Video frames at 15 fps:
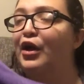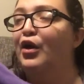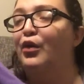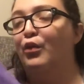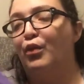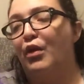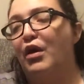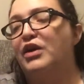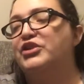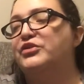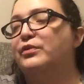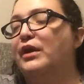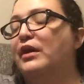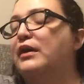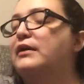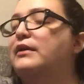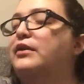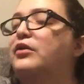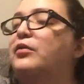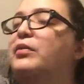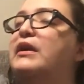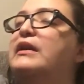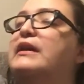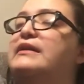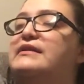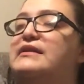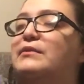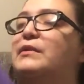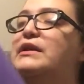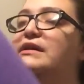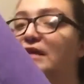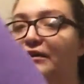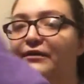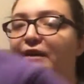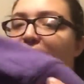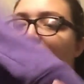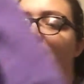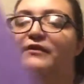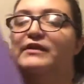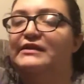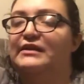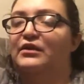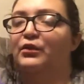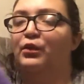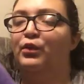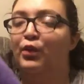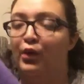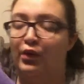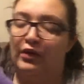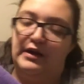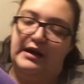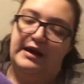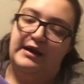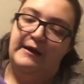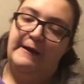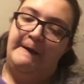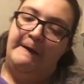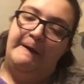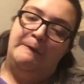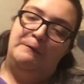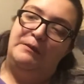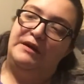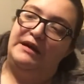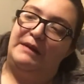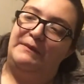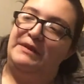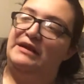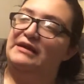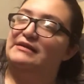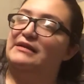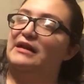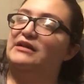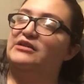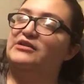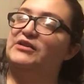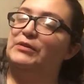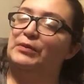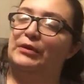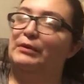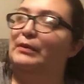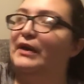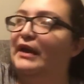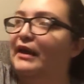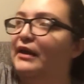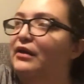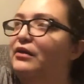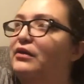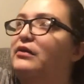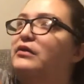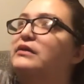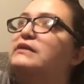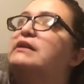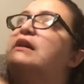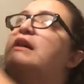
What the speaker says: wash wear a little bit, like somebody definitely obviously wore it, but I mean, it's not super pilled.